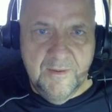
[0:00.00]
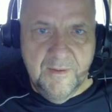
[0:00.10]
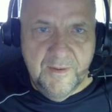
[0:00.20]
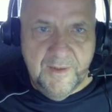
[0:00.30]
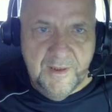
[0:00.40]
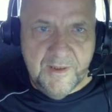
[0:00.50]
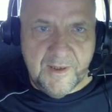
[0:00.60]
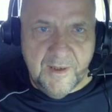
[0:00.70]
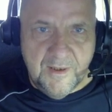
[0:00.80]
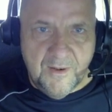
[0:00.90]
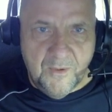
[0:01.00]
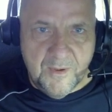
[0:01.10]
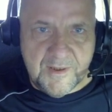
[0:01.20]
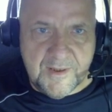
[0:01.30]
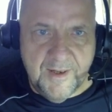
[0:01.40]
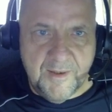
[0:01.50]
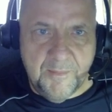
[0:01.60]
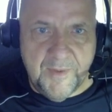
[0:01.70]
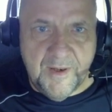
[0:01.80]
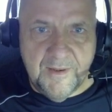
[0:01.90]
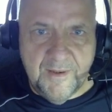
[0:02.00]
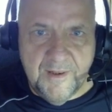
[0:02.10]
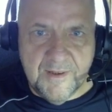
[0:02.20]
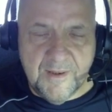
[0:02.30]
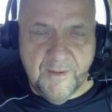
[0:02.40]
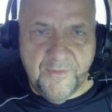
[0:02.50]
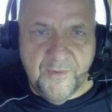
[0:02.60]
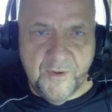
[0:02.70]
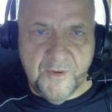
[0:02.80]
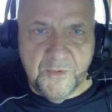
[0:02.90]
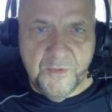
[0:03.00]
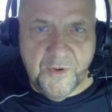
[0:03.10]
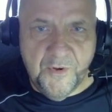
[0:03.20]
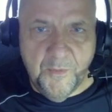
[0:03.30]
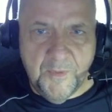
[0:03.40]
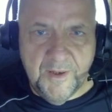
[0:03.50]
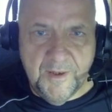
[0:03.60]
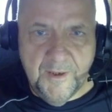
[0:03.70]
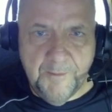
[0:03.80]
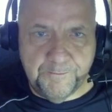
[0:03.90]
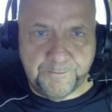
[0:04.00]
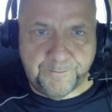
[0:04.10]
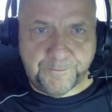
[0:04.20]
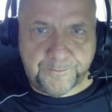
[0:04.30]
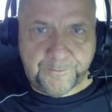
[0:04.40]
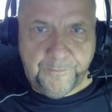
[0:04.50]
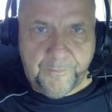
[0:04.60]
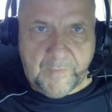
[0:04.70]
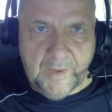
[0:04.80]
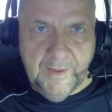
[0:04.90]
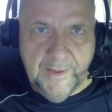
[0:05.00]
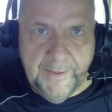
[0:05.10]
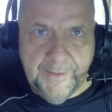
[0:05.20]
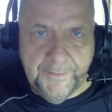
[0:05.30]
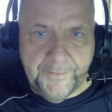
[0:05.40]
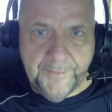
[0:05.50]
these are all set by the STM32 cube ID, and